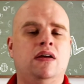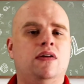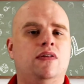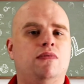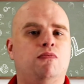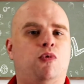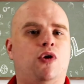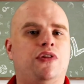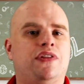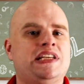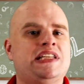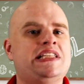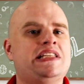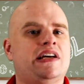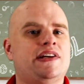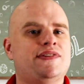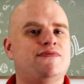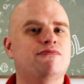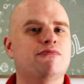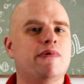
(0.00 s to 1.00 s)
What this
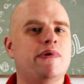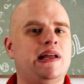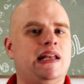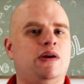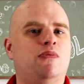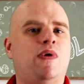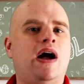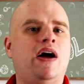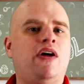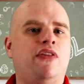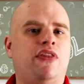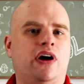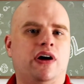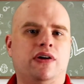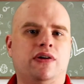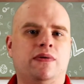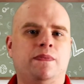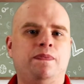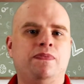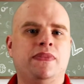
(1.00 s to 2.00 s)
does really well,
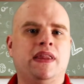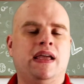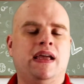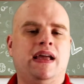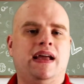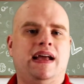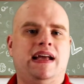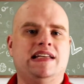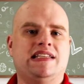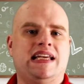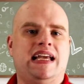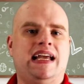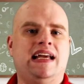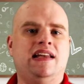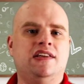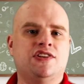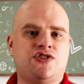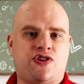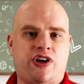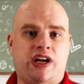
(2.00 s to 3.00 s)
though, is
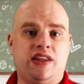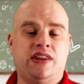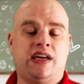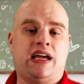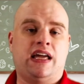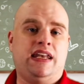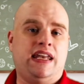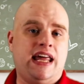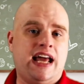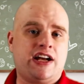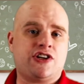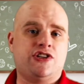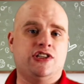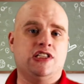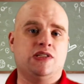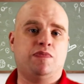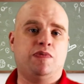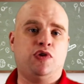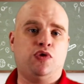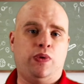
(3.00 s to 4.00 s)
illustrate the
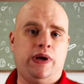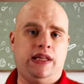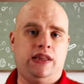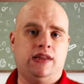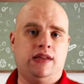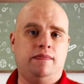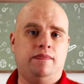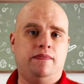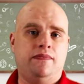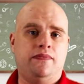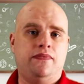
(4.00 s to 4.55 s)
connections between them.